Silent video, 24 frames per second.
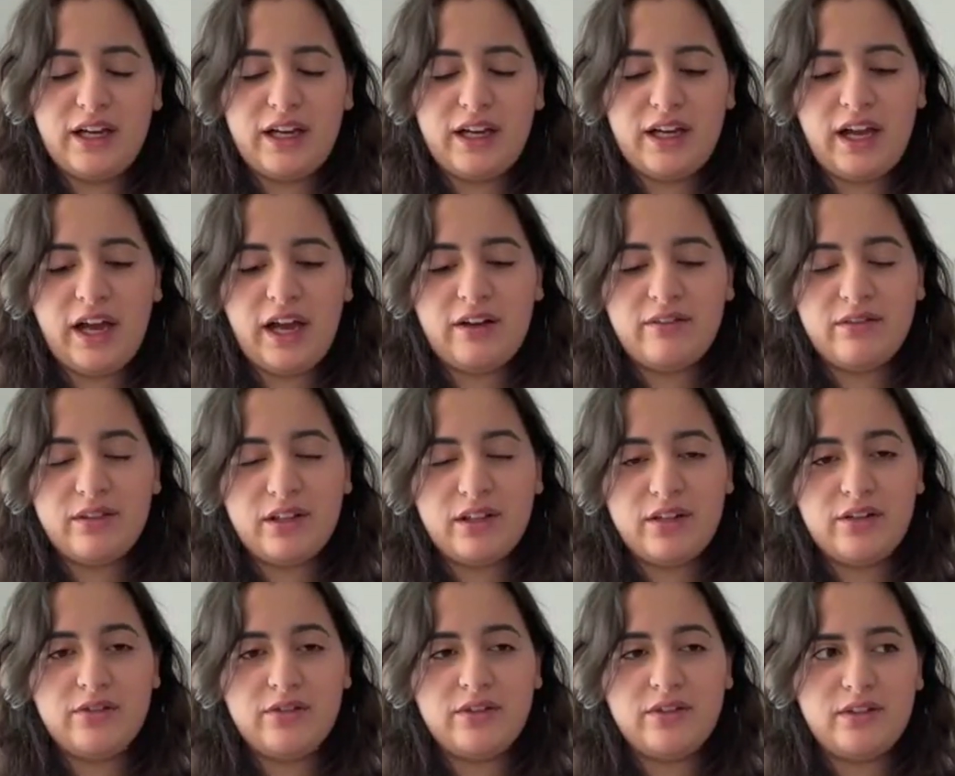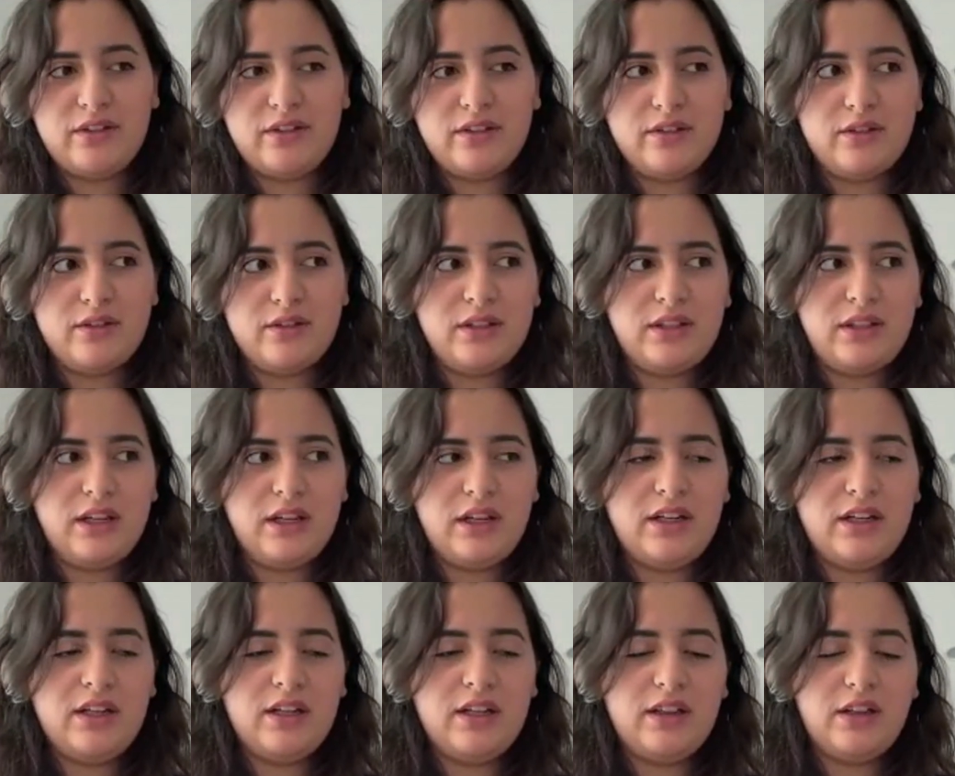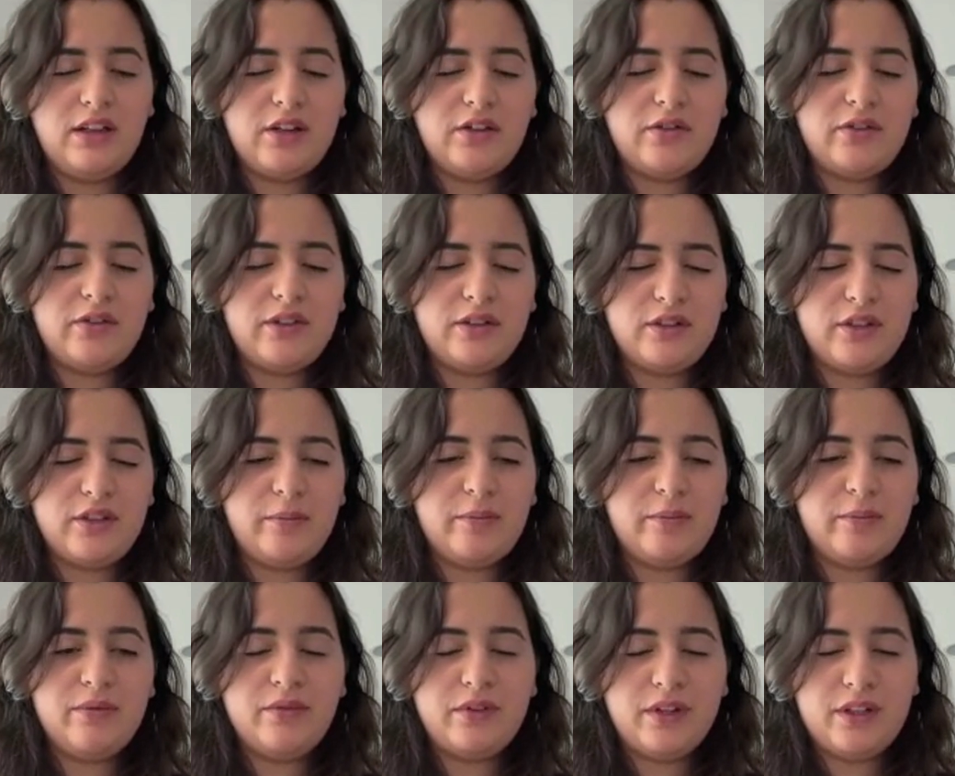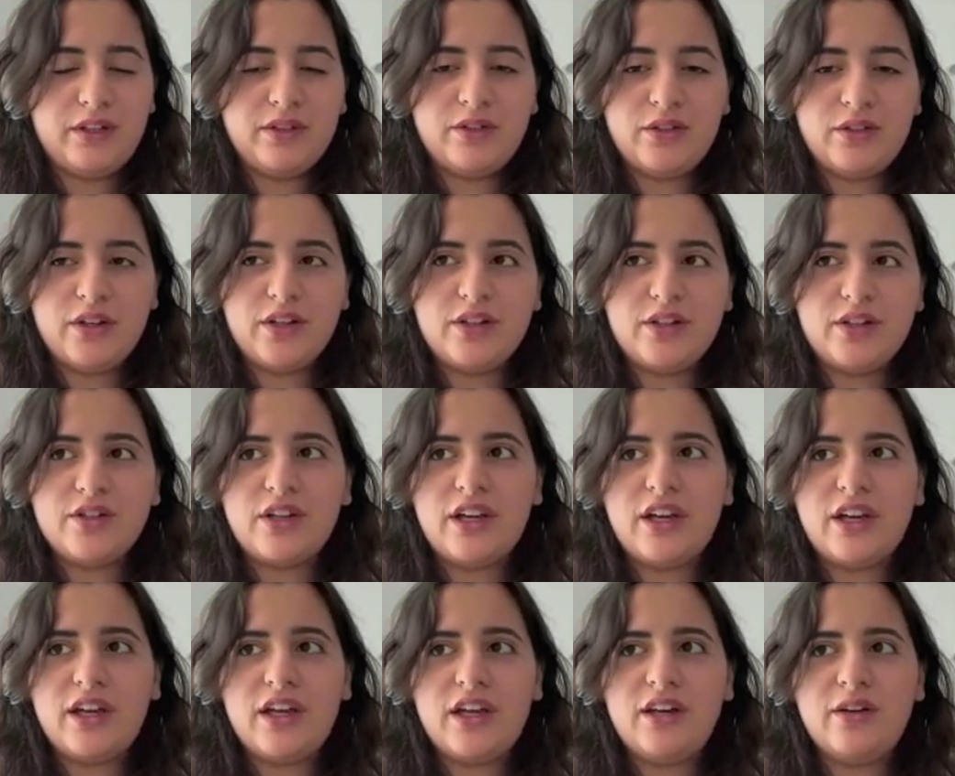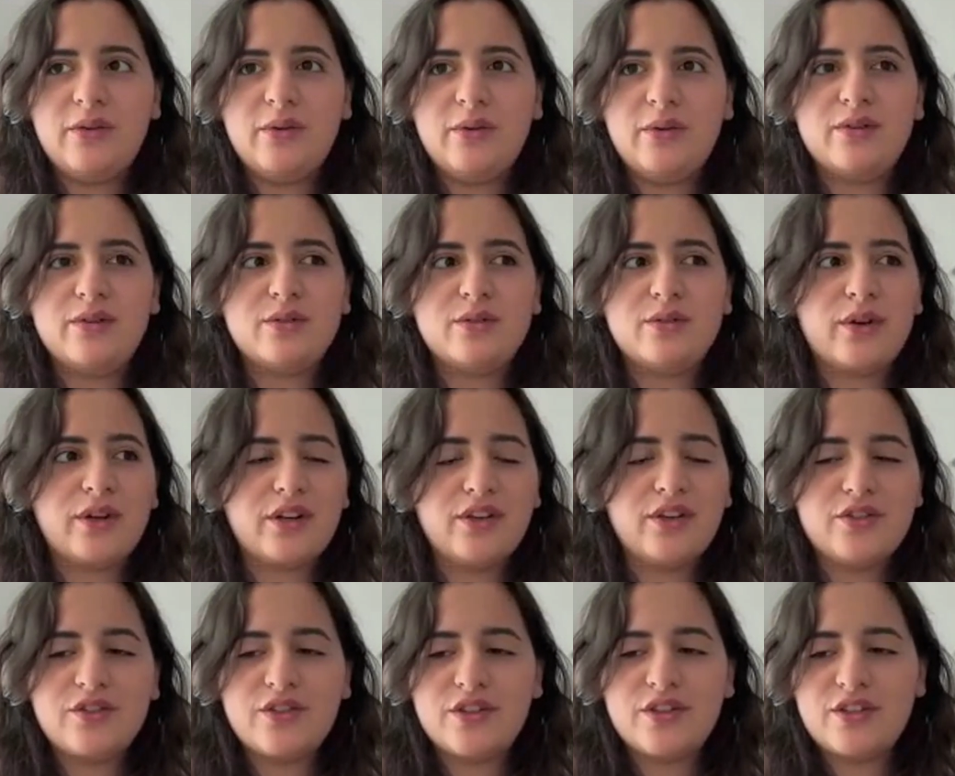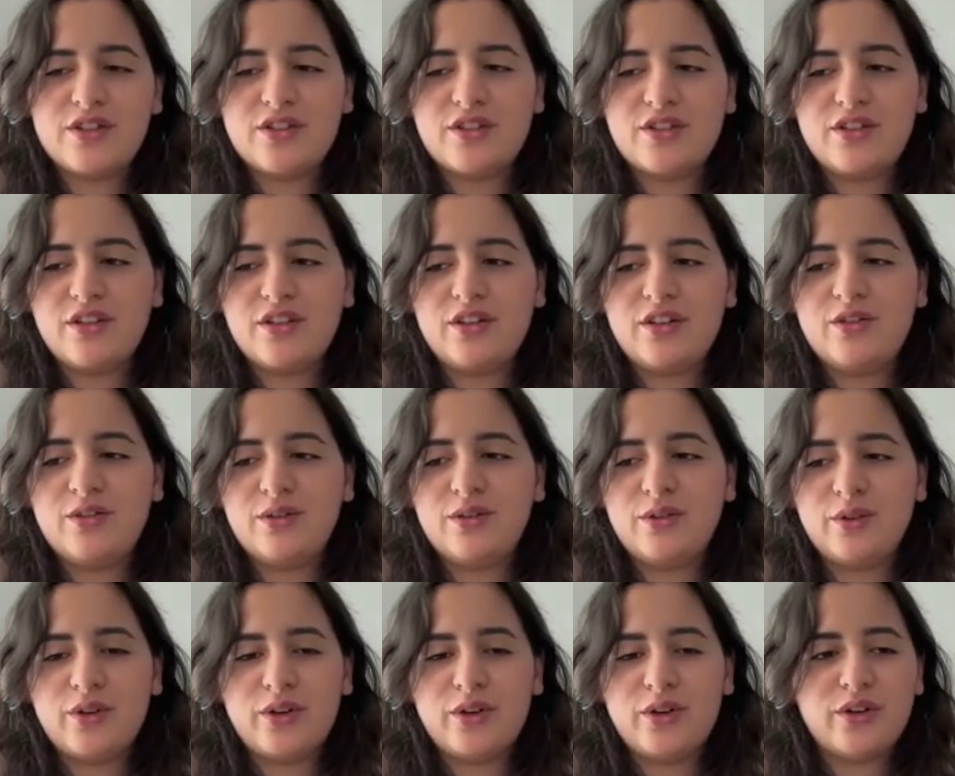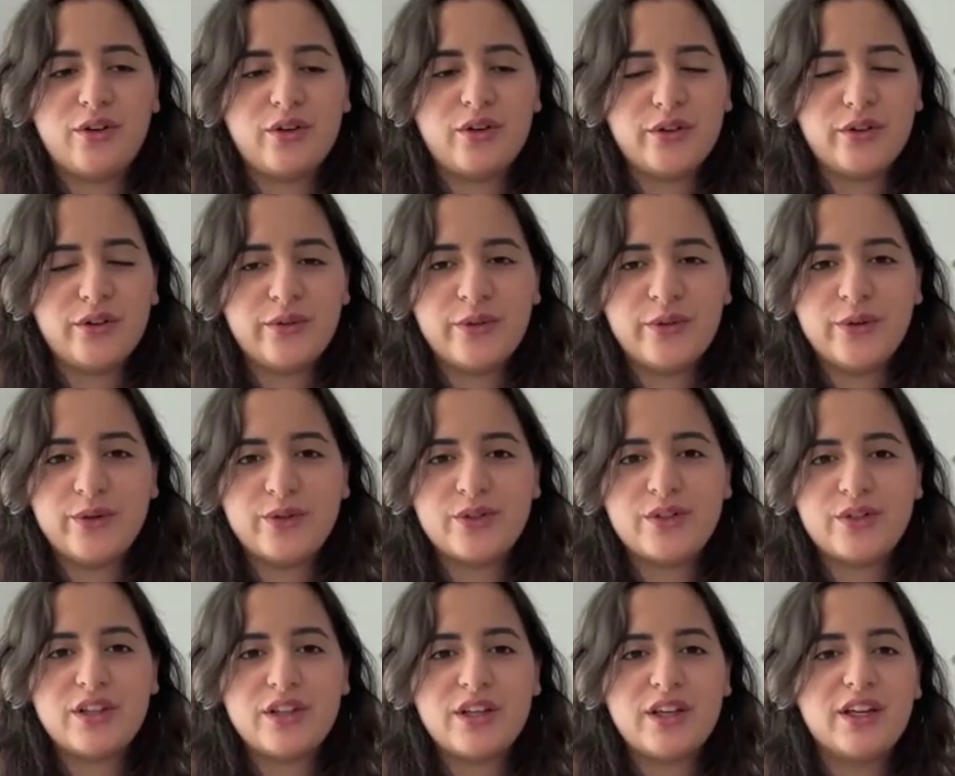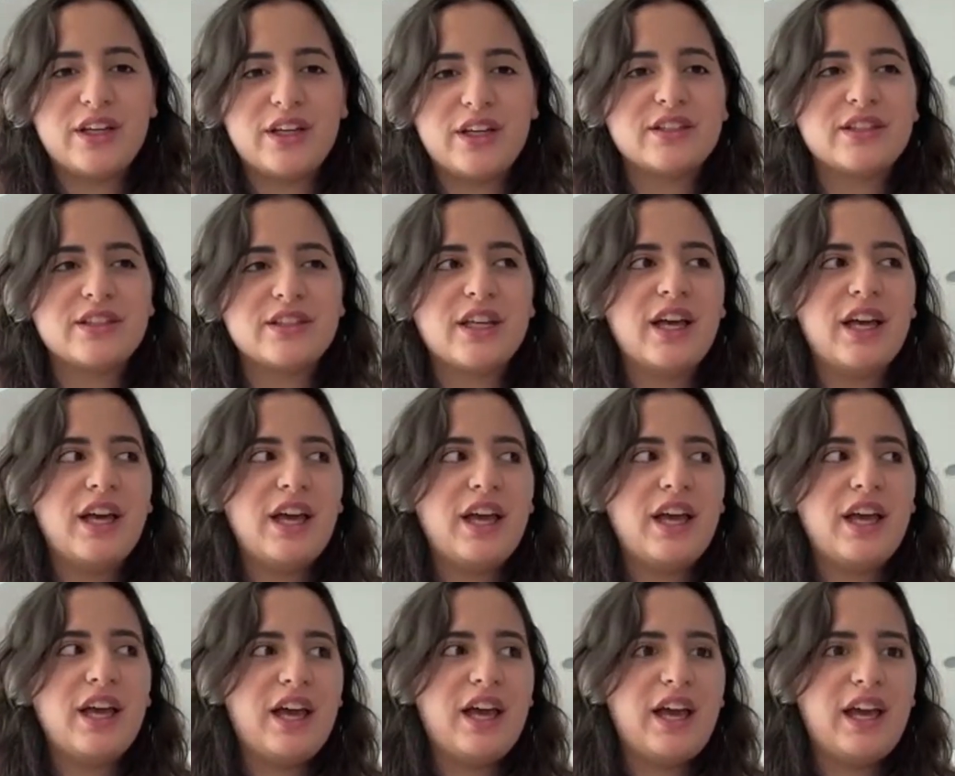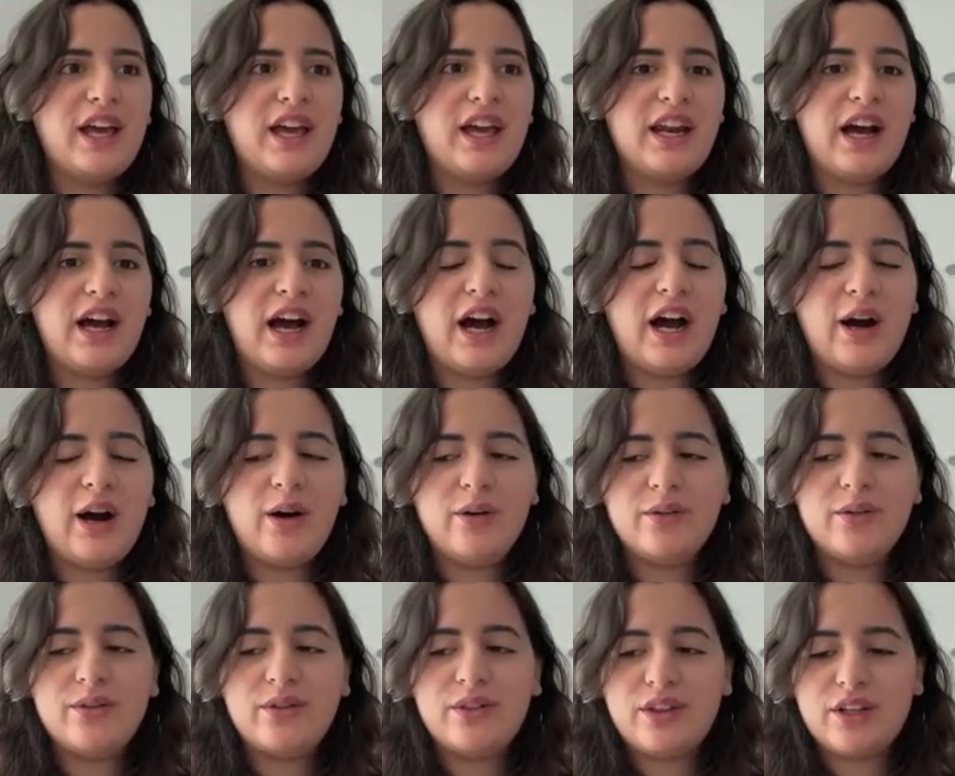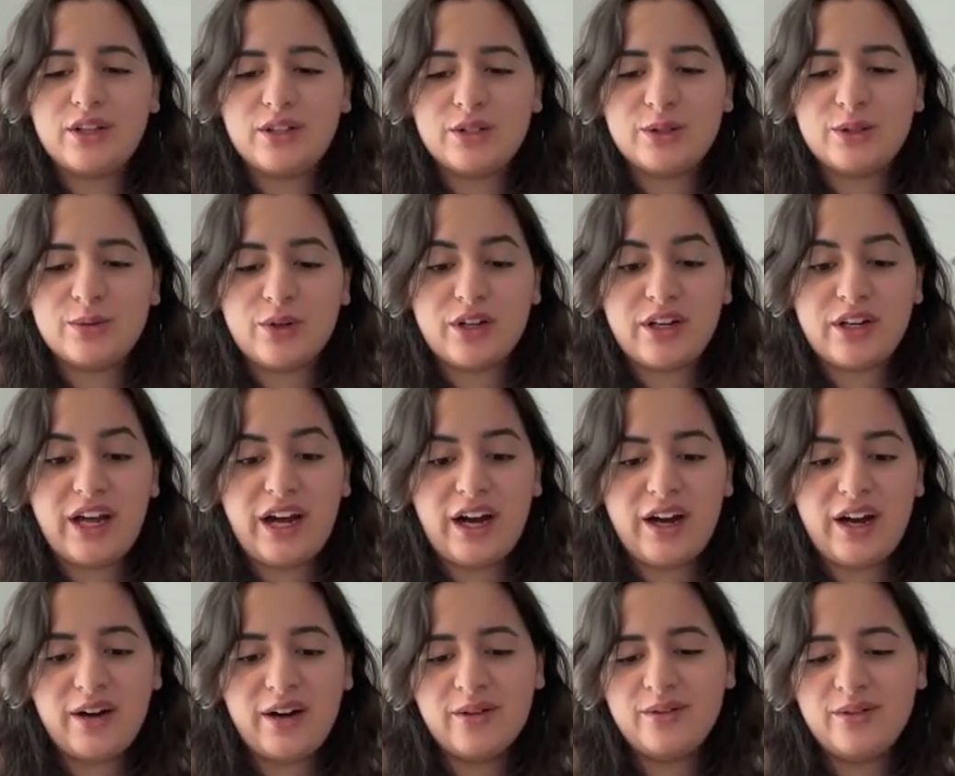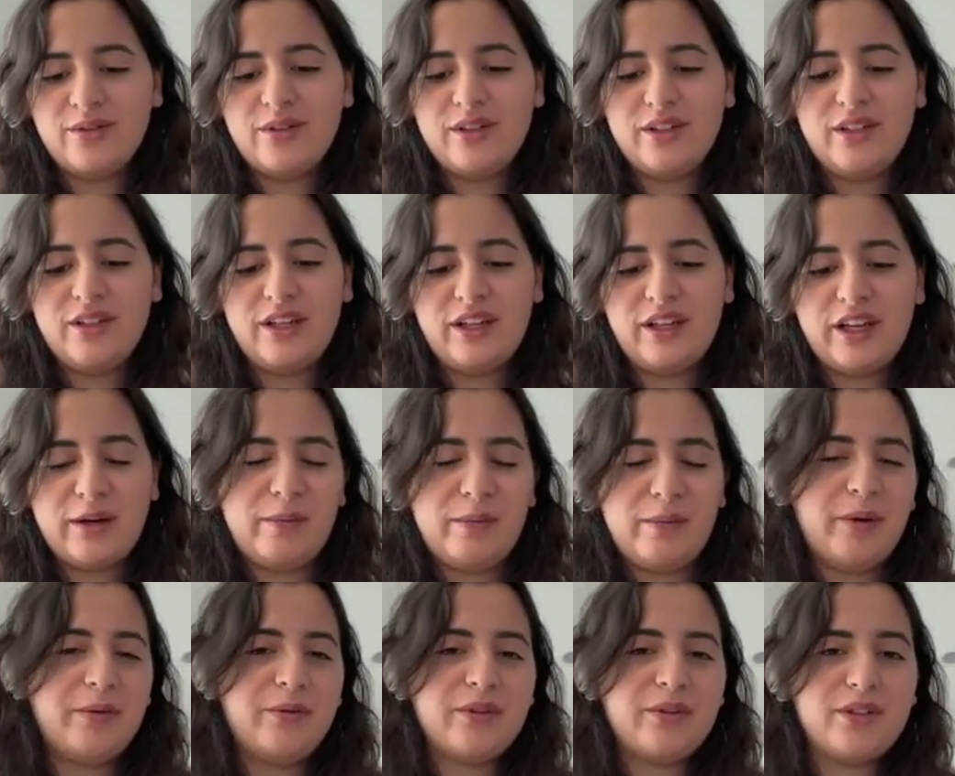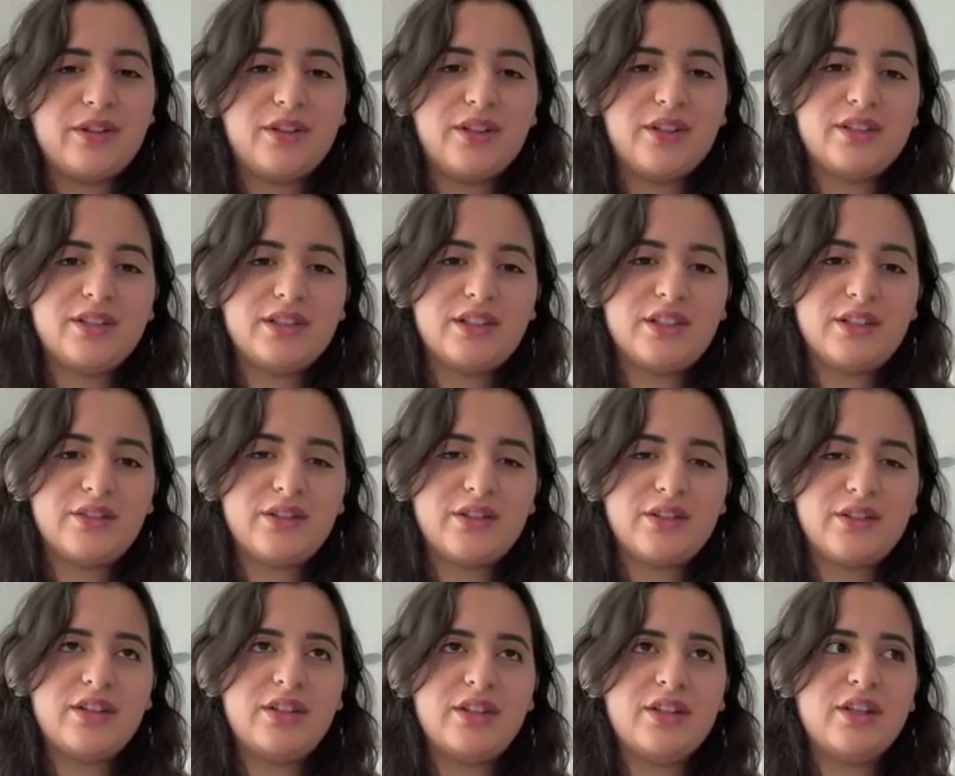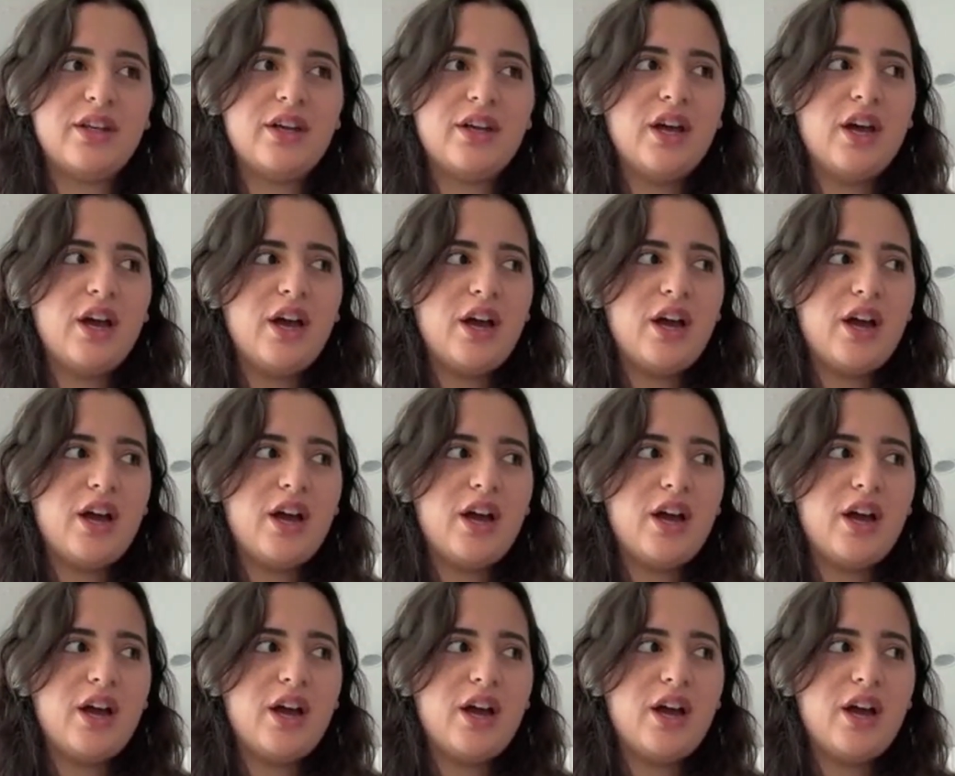done a lot of in-depth research, and it was quite interesting to learn all of those things and how things work. How did they come up with this and everything?